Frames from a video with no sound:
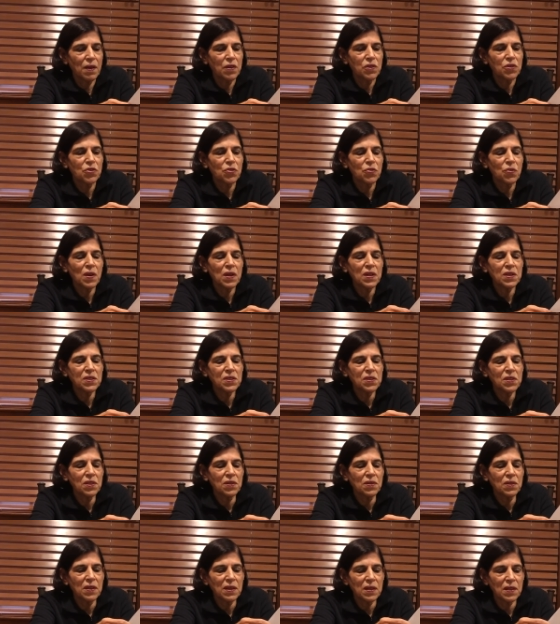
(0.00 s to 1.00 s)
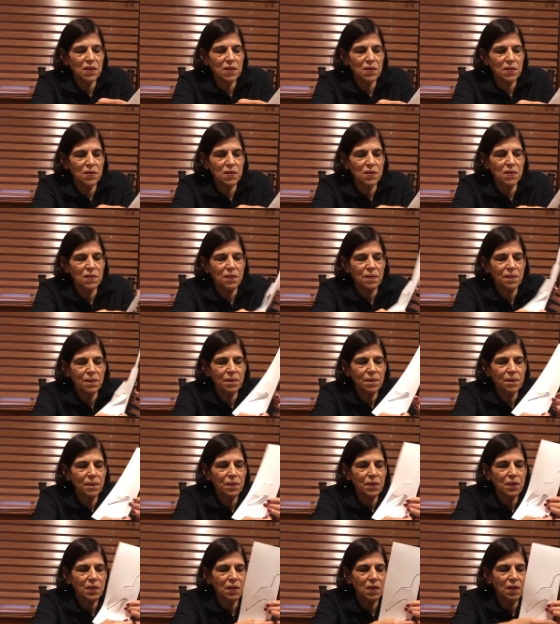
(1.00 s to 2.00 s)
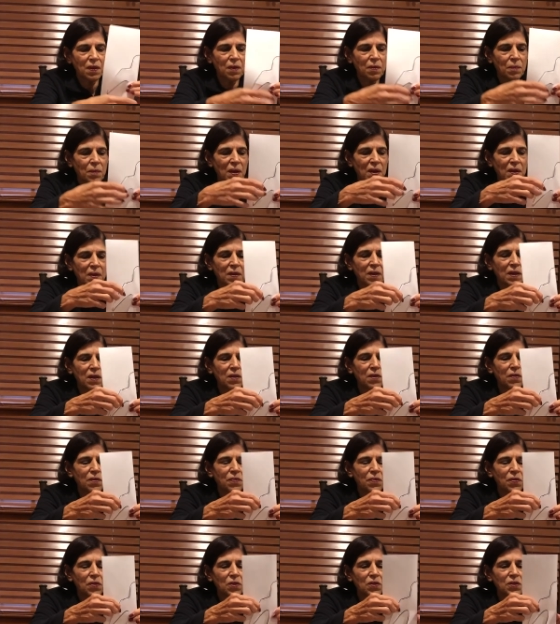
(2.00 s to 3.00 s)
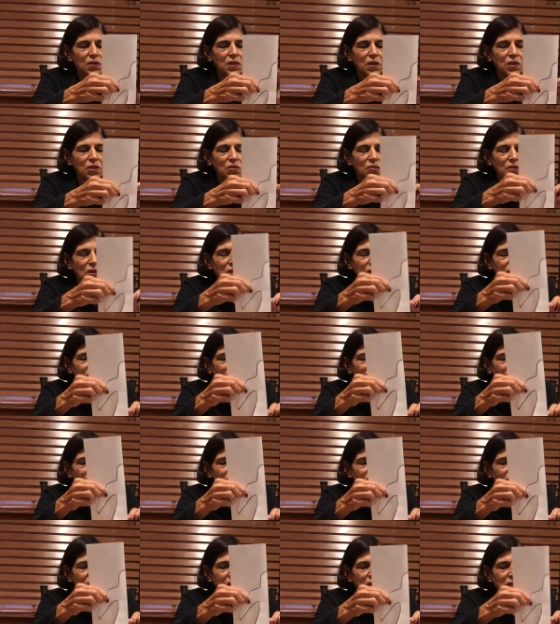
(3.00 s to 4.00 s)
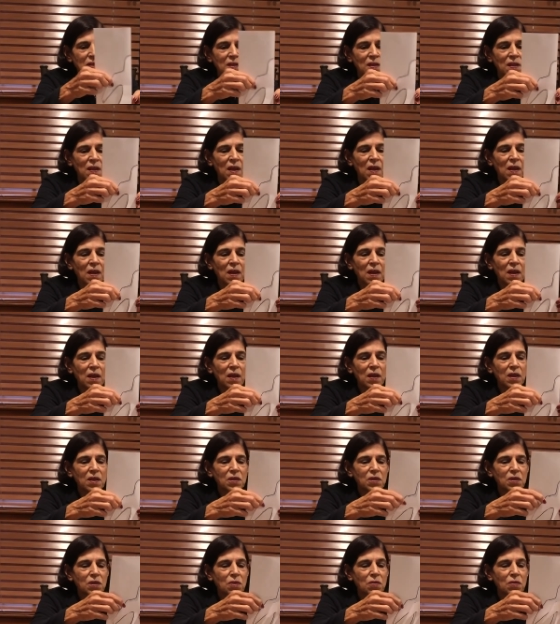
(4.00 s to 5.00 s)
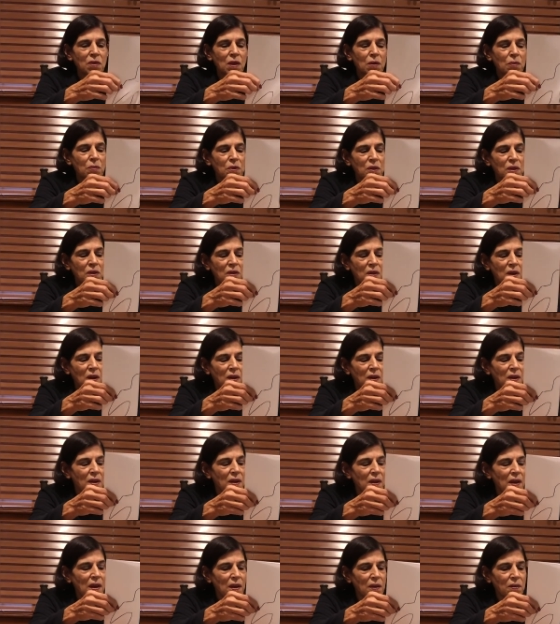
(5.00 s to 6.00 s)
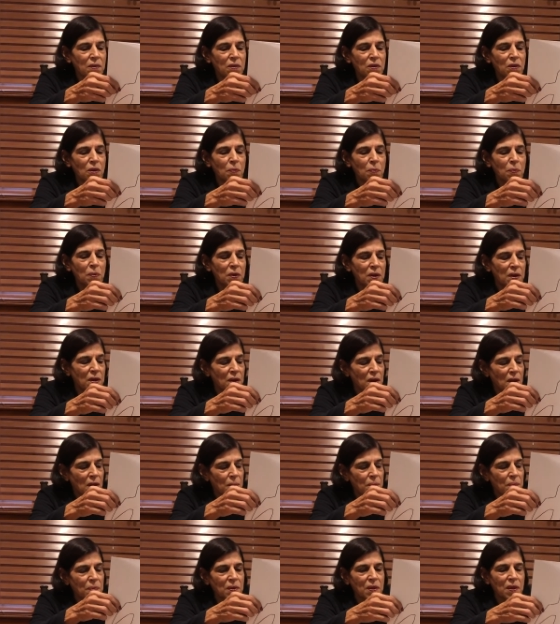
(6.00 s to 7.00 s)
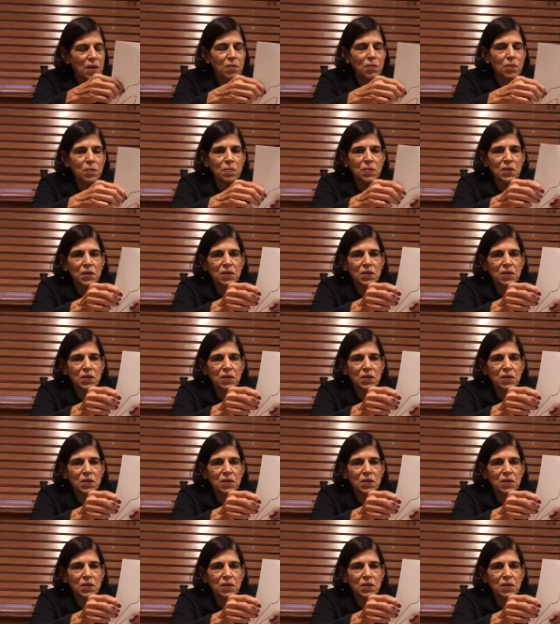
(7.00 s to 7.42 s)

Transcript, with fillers: trace your eagle, i make an eagle first, and trace it on this, so that when you cut it out and open it up, it will be